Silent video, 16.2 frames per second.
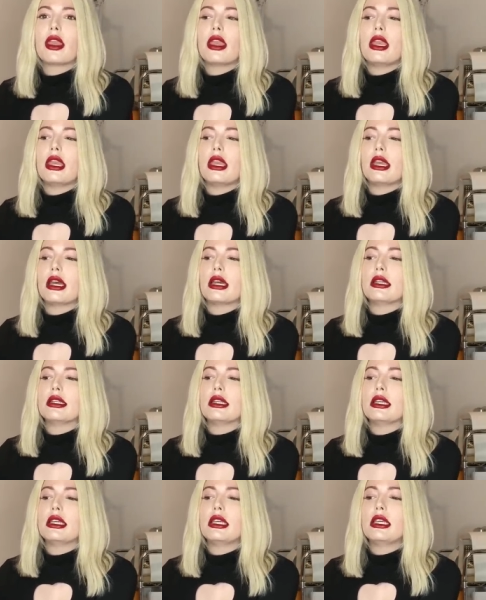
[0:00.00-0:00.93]
And
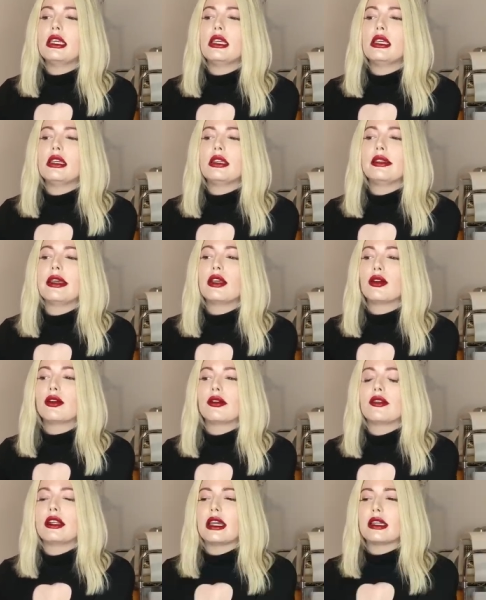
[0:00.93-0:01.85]
he
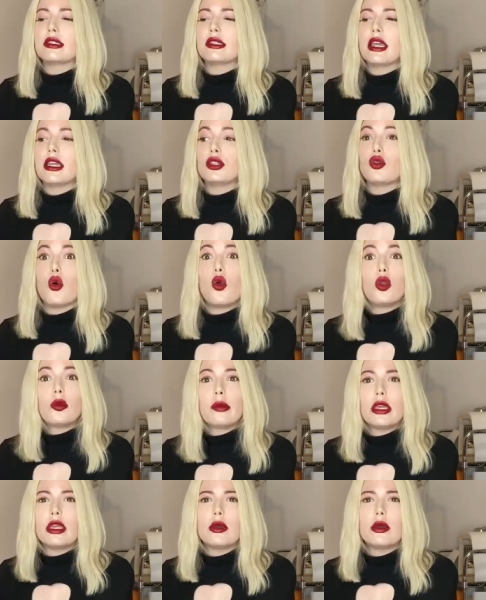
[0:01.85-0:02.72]
later the next day told me,